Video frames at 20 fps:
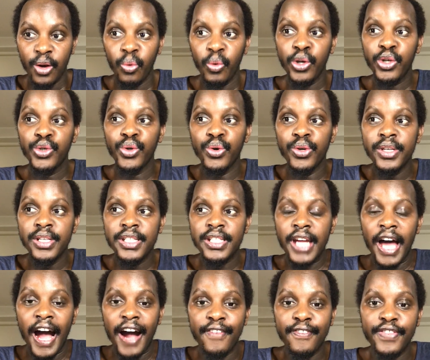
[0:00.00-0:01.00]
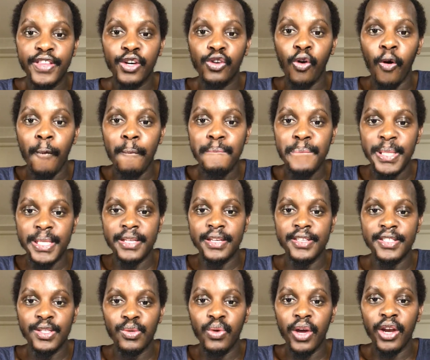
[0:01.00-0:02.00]
We don't have the
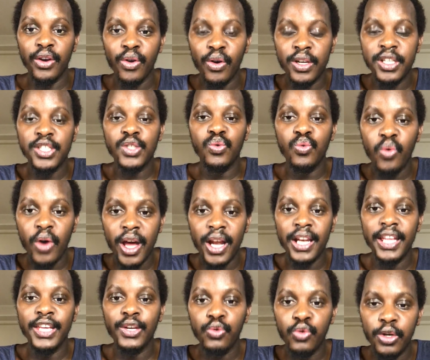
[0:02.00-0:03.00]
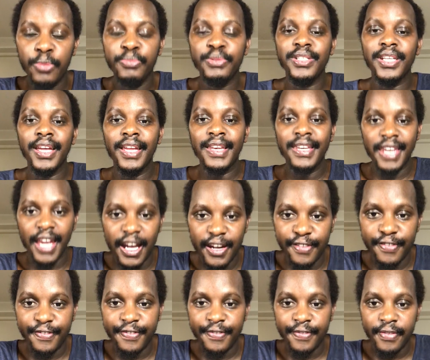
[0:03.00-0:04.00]
competence, we are not well equipped
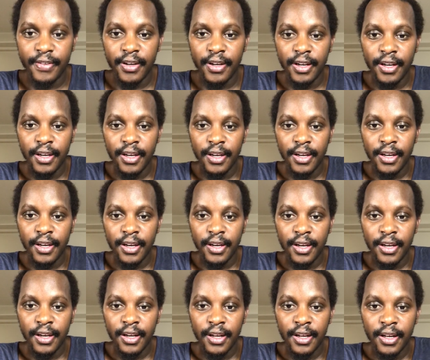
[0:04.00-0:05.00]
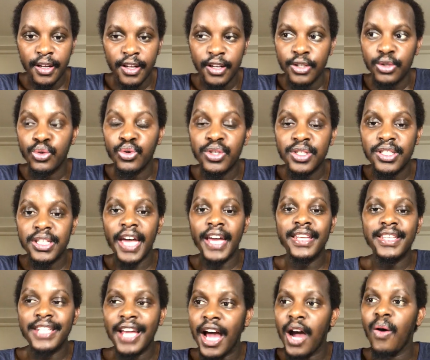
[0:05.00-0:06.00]
enough to
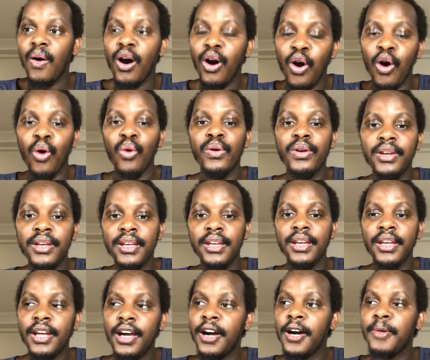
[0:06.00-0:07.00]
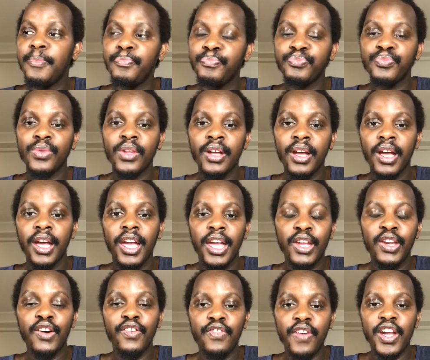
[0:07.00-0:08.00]
start our own
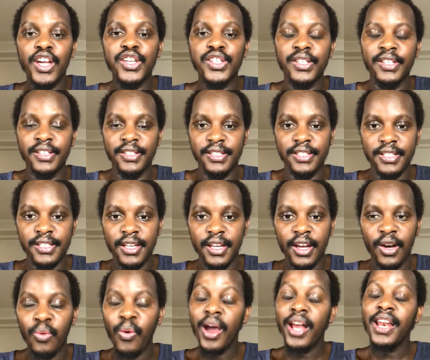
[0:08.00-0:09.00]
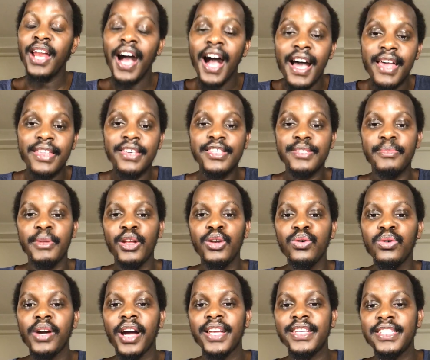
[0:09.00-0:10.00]
innovations. While others may
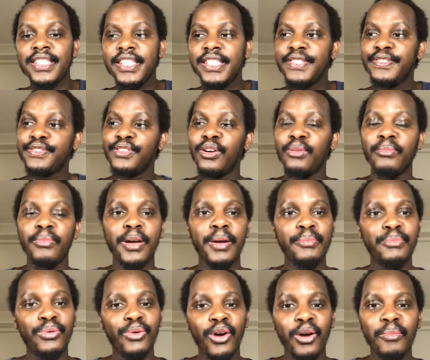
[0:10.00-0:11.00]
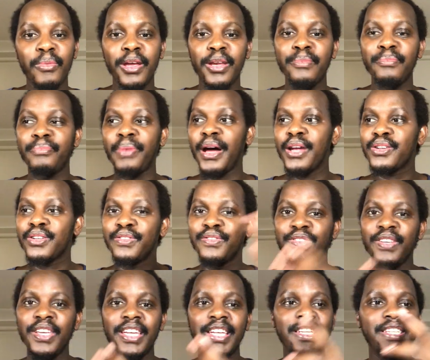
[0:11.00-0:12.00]
look at it from employment part
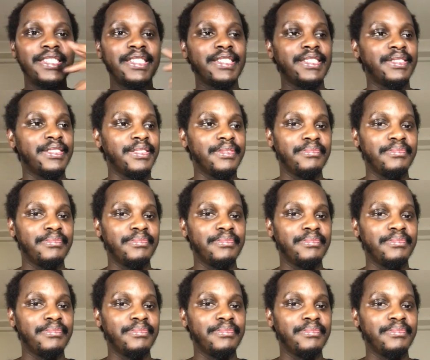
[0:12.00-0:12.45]
of it,